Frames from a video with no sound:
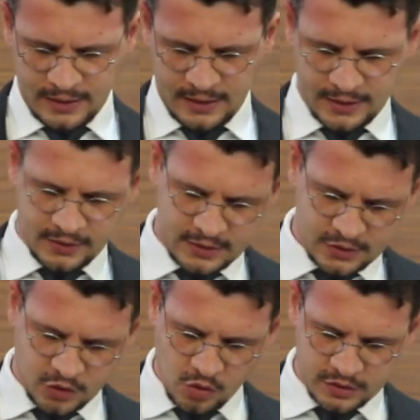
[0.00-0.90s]
And these
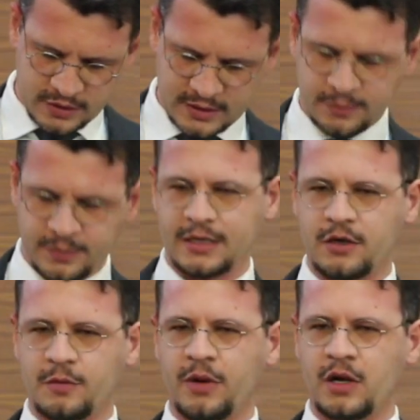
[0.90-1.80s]
courts are typically
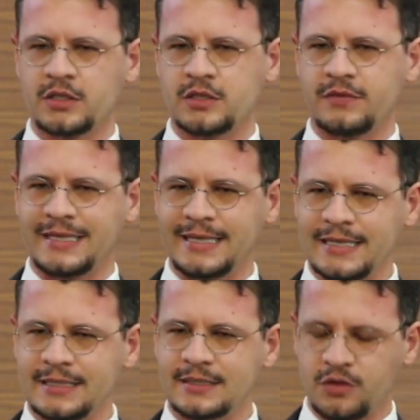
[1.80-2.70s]
composed of at
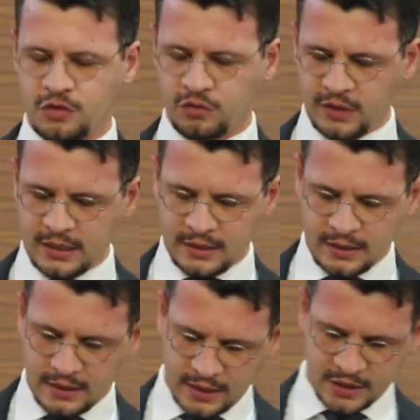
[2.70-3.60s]
least three uh,